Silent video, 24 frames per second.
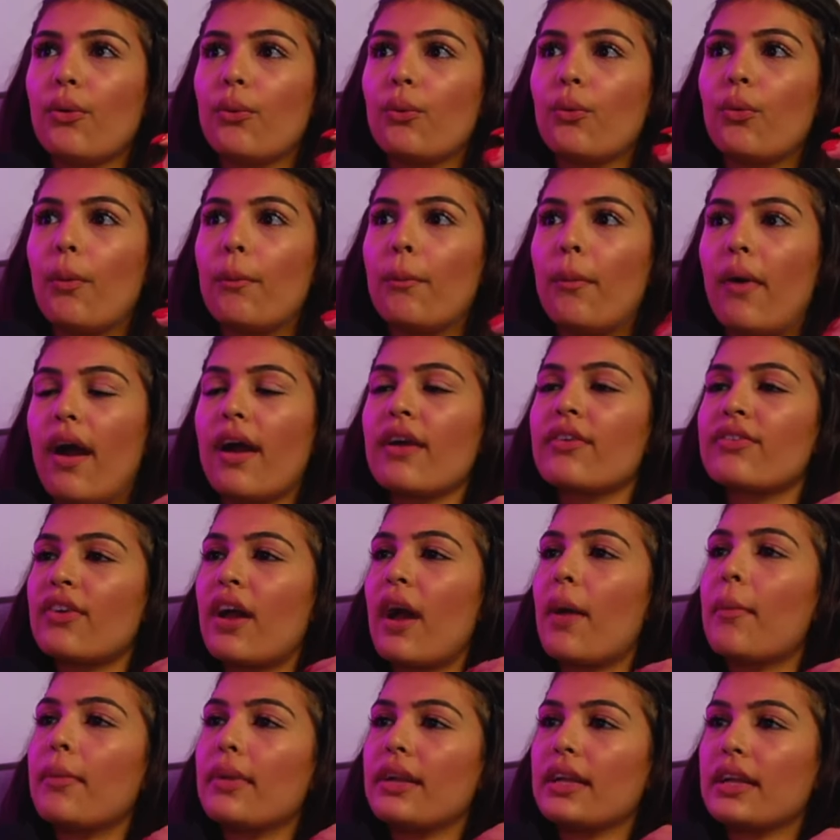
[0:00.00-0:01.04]
what my
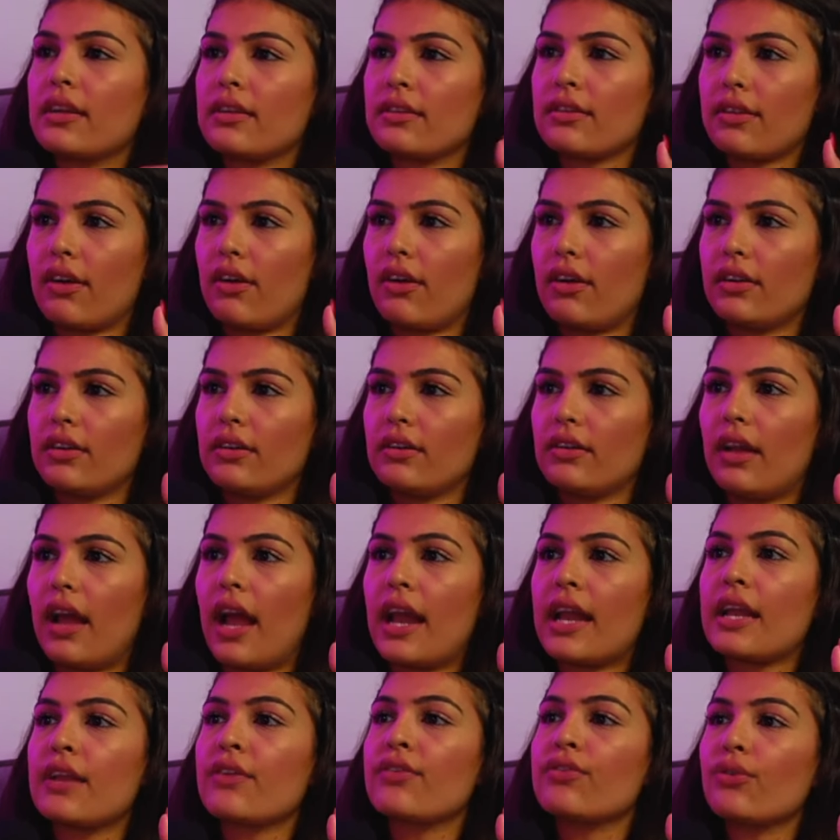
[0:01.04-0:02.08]
family has done,
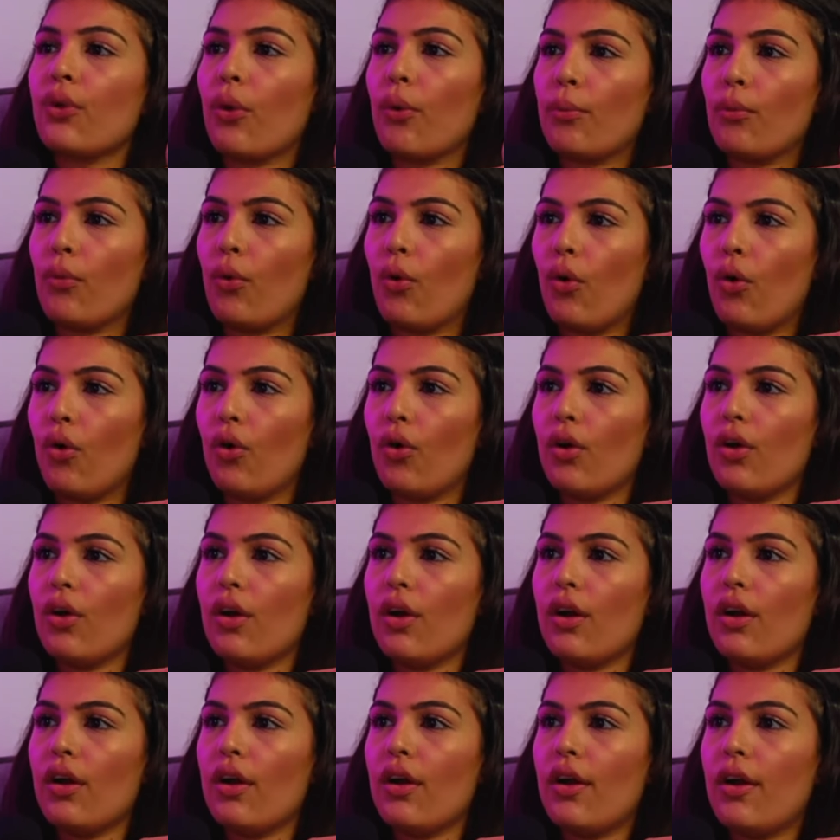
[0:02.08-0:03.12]
and if not more.
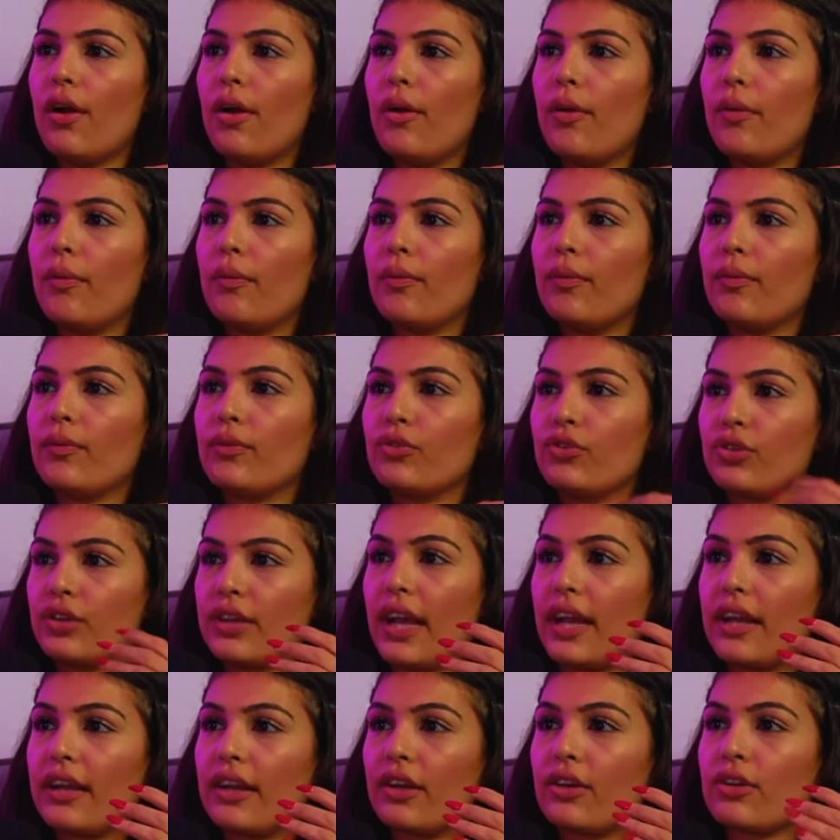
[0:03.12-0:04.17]
Do you
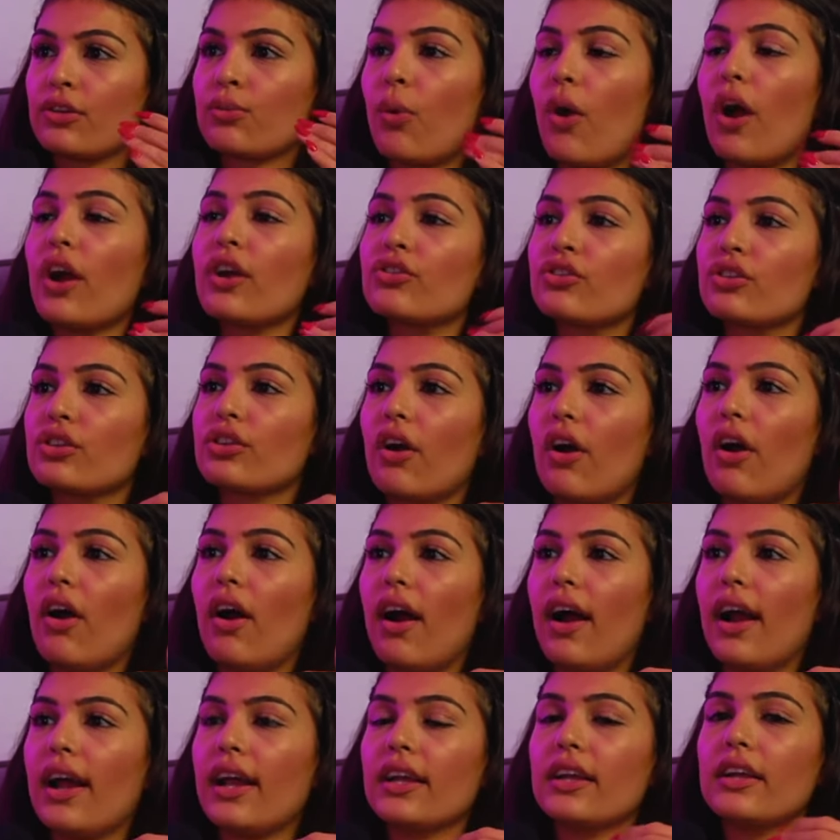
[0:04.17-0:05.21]
get it? Because why should
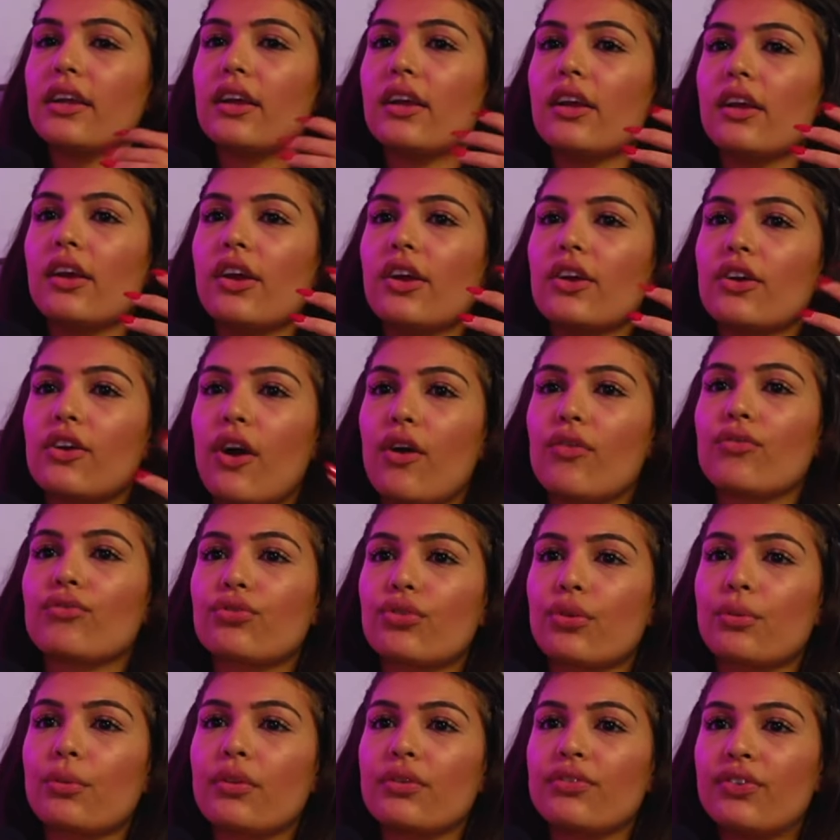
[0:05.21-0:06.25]
I come
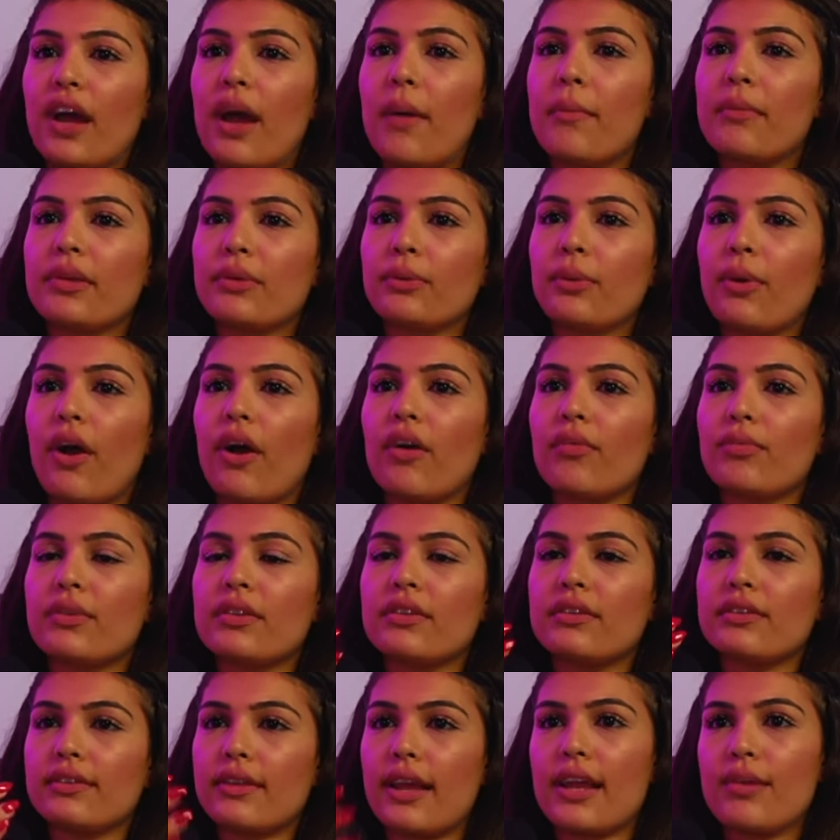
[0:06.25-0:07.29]
from a family where I've
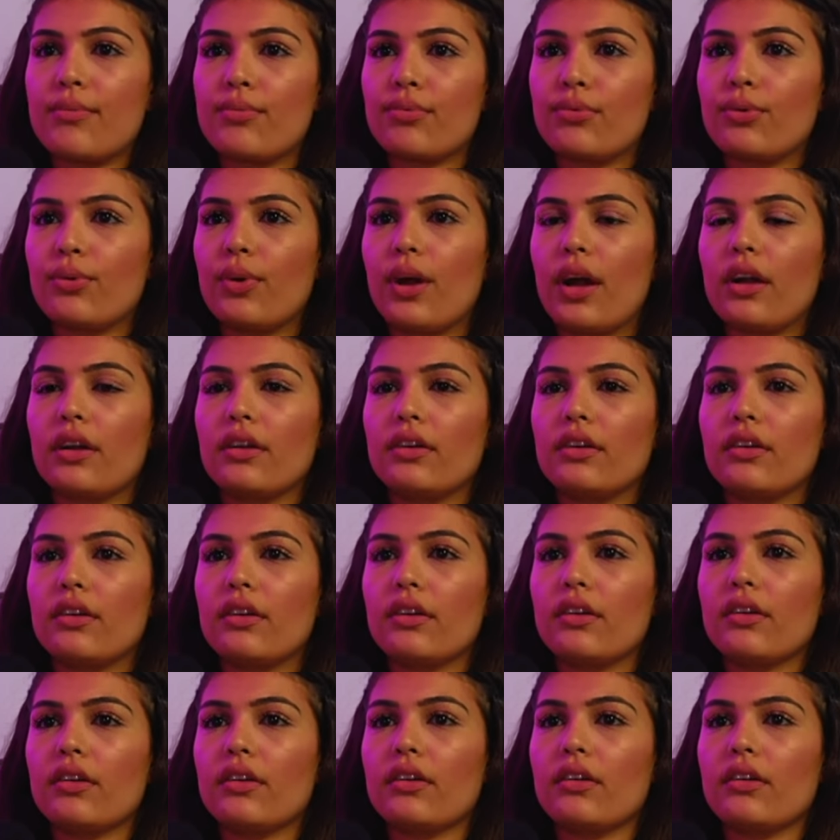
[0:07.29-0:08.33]
been stable and